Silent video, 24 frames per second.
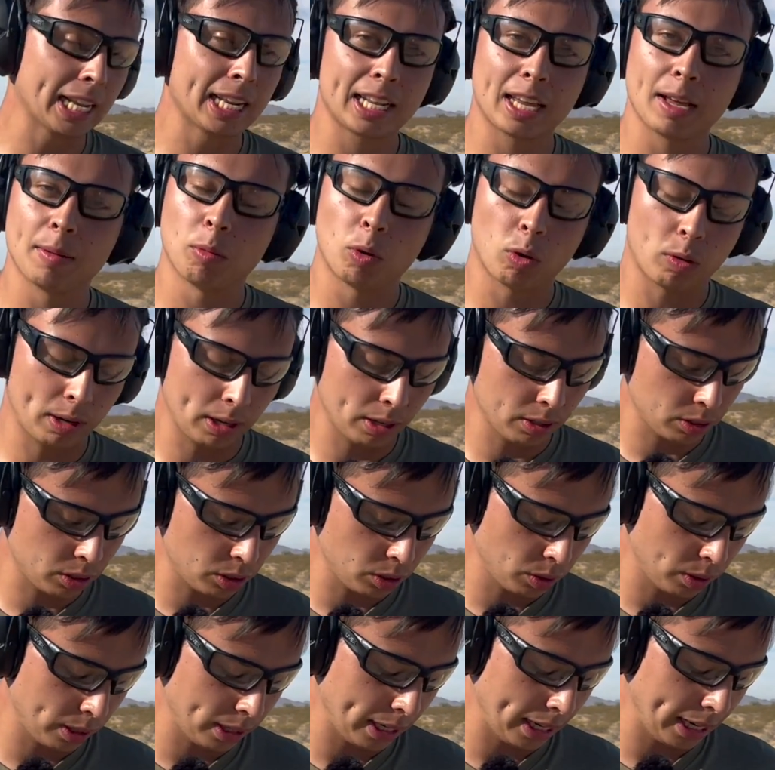to get more rounds
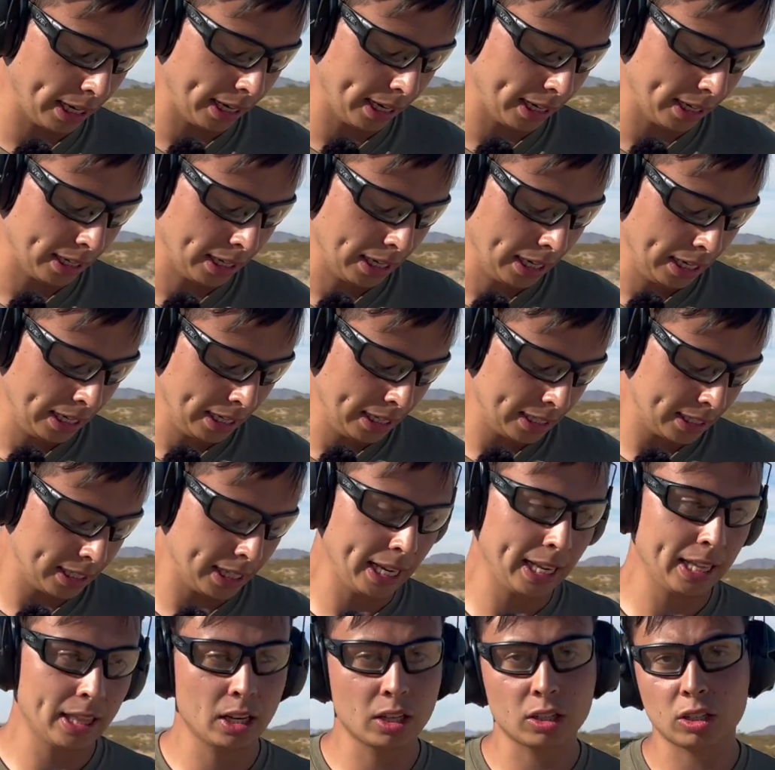through it. And
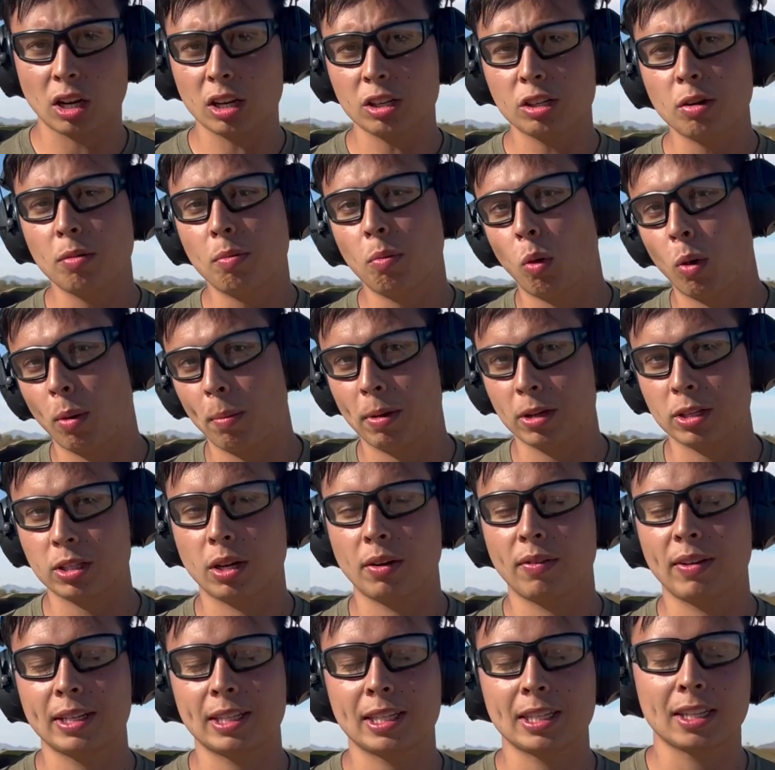see, there's also more muzzle
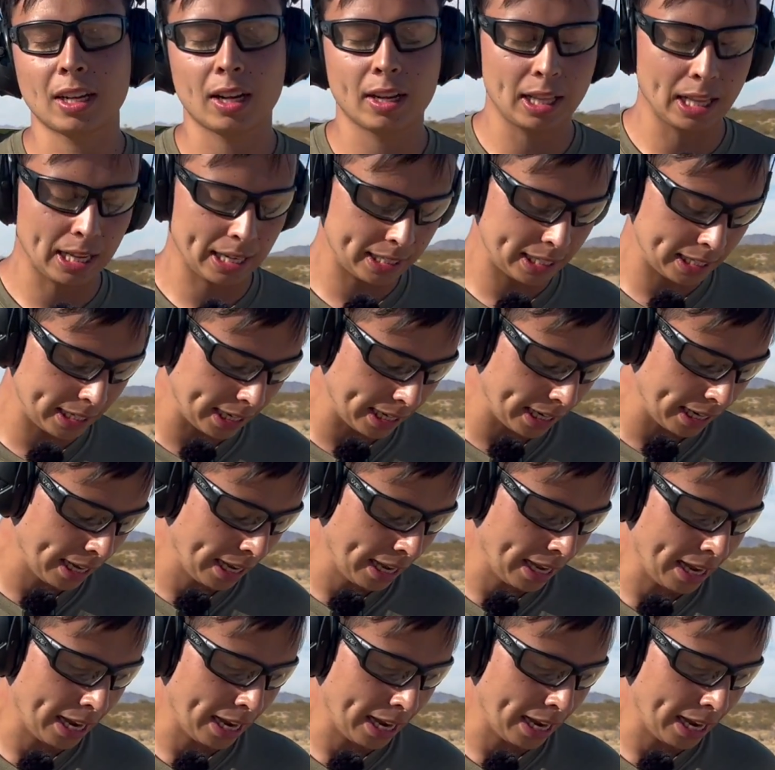devices I'd like to get.